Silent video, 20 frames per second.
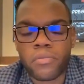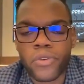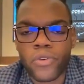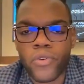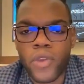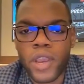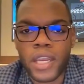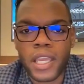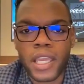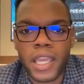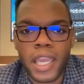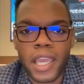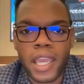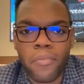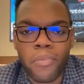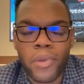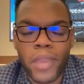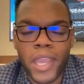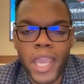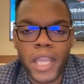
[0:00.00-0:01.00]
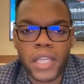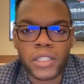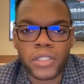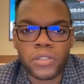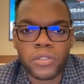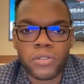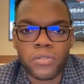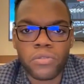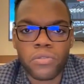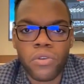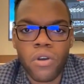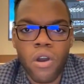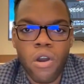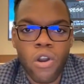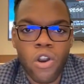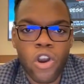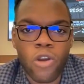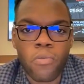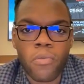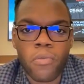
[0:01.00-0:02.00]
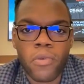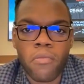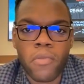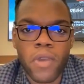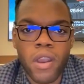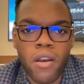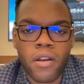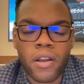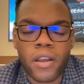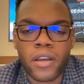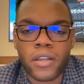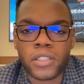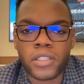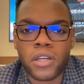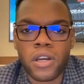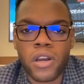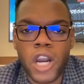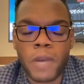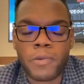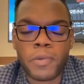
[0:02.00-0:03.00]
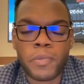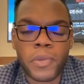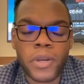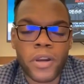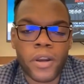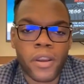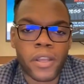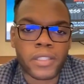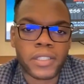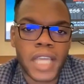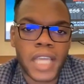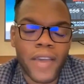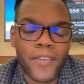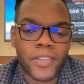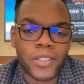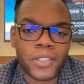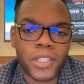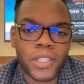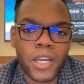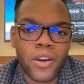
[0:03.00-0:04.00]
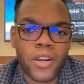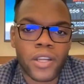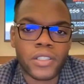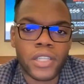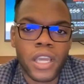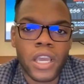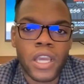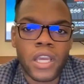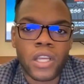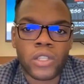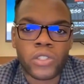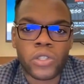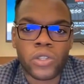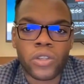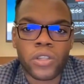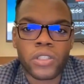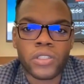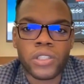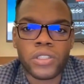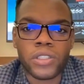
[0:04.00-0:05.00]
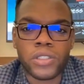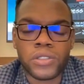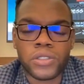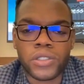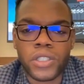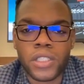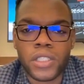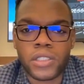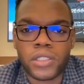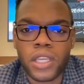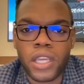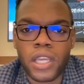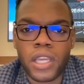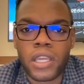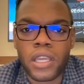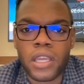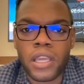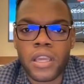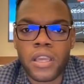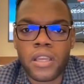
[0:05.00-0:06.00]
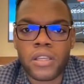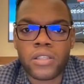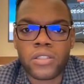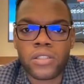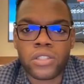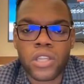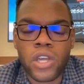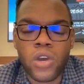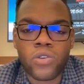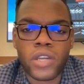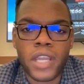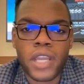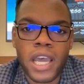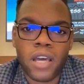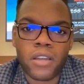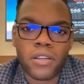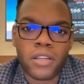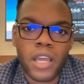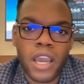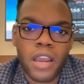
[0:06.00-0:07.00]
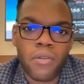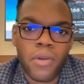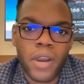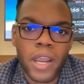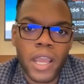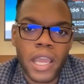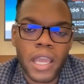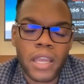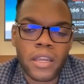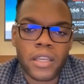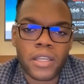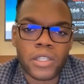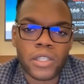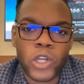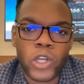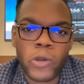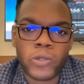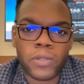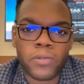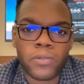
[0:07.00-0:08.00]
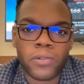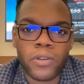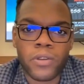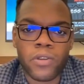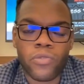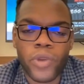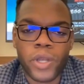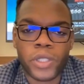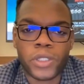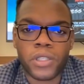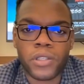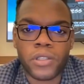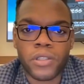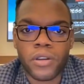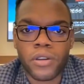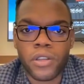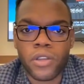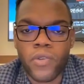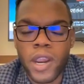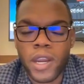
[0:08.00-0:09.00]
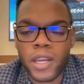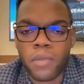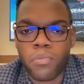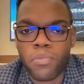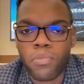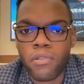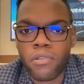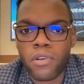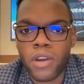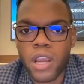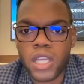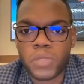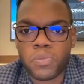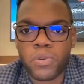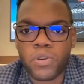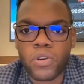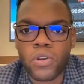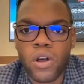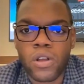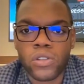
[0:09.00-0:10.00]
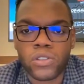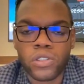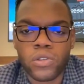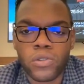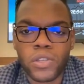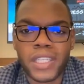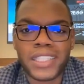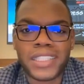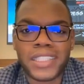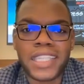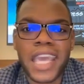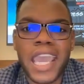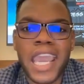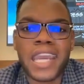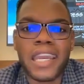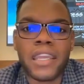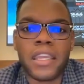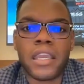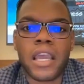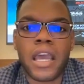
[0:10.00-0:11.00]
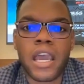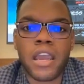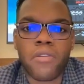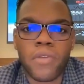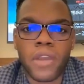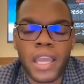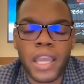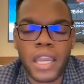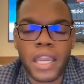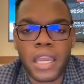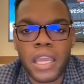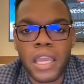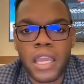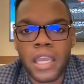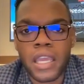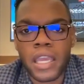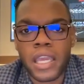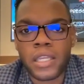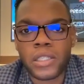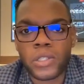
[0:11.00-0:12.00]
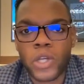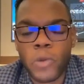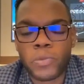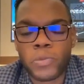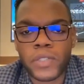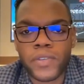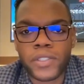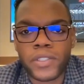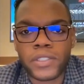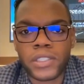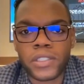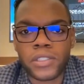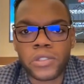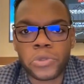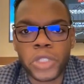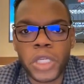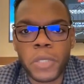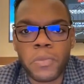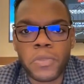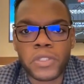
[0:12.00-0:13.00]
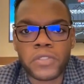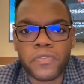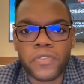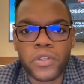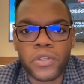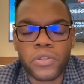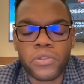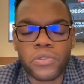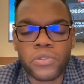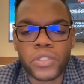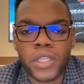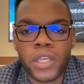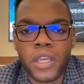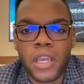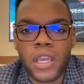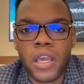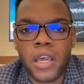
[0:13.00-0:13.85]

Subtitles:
creating campaigns to harm America, to harm America's adversaries. So this isn't just a slow down Iran in terms of enriching their uranium programs, but also containing Iran in terms of its extremist views